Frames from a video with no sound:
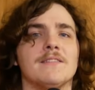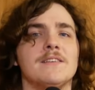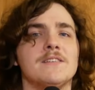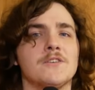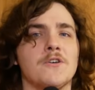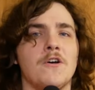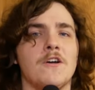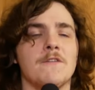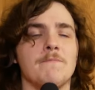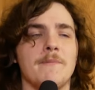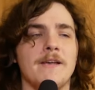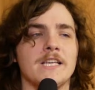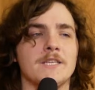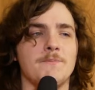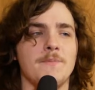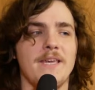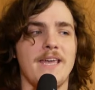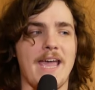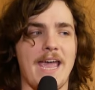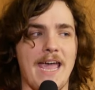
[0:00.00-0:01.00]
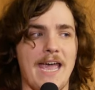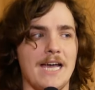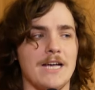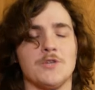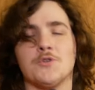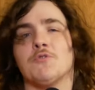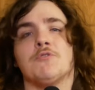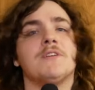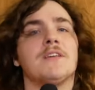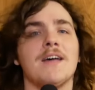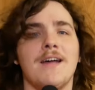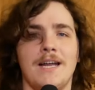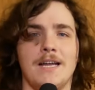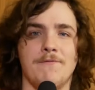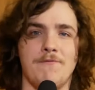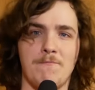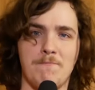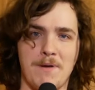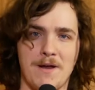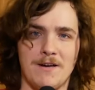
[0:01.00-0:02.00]
This card makes me actually kind
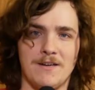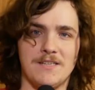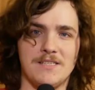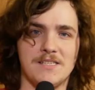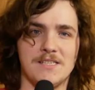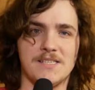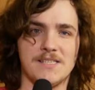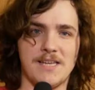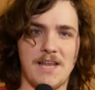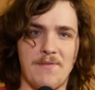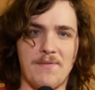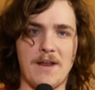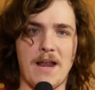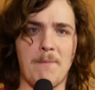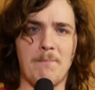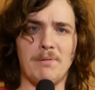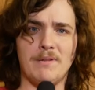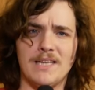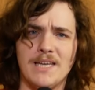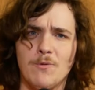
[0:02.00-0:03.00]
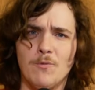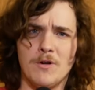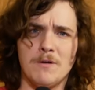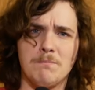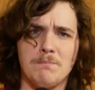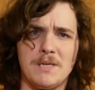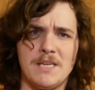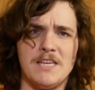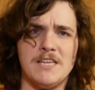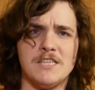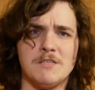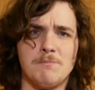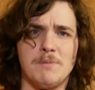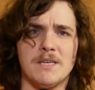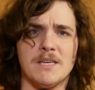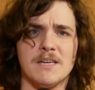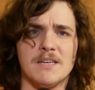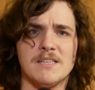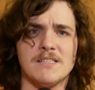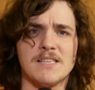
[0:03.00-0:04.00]
of embarrassed to say that I play One Piece
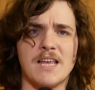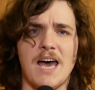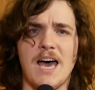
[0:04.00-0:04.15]
because